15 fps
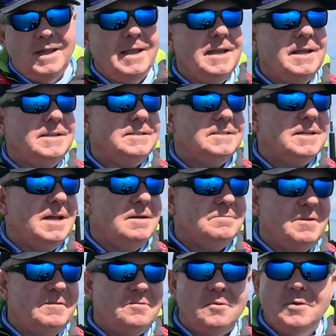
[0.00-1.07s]

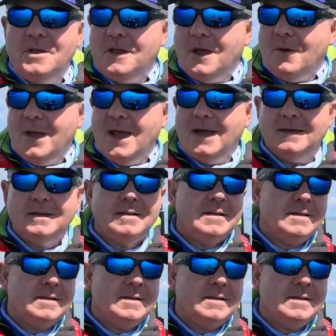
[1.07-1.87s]
and before you go out.